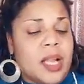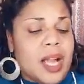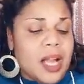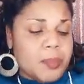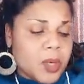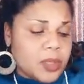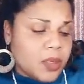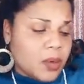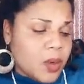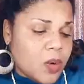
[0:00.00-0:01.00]
I'm only
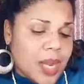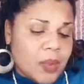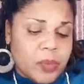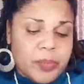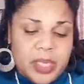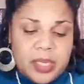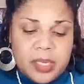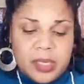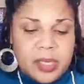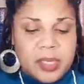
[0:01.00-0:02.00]
gonna go out with
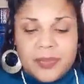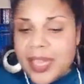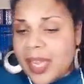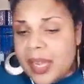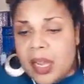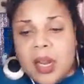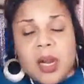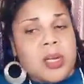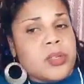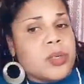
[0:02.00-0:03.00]
men if they
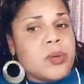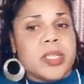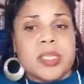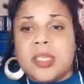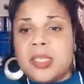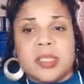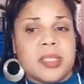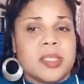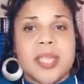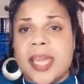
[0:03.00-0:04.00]
are doing this,
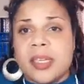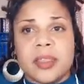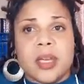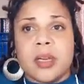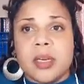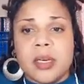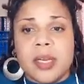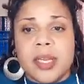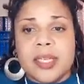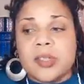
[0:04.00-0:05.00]
that, and the third.
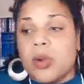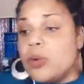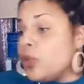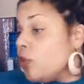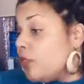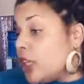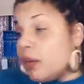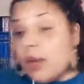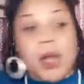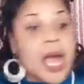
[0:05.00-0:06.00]
And so you
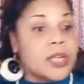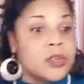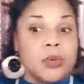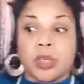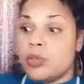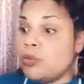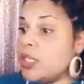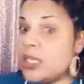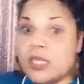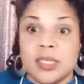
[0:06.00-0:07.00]
figure out how you can do
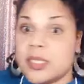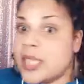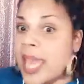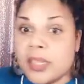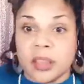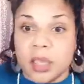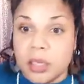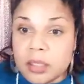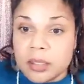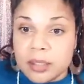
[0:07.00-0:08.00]
this, that, and the
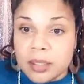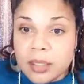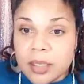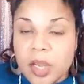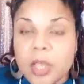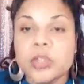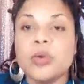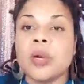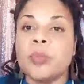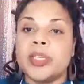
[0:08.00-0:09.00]
third.
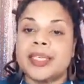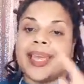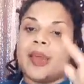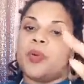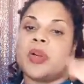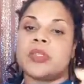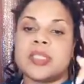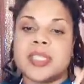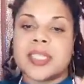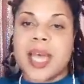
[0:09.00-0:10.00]
You are putting that person's
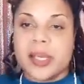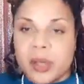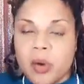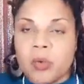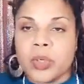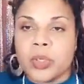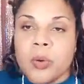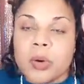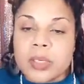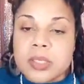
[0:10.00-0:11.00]
desire over
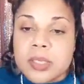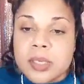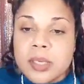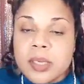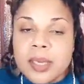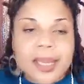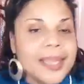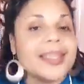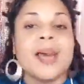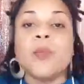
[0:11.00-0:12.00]
yours.
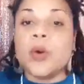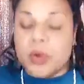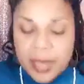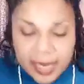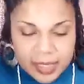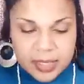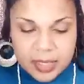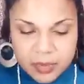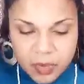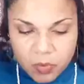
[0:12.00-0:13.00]
And that will create a
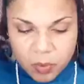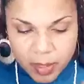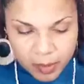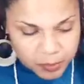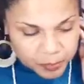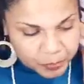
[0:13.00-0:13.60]
sense of overwhelm.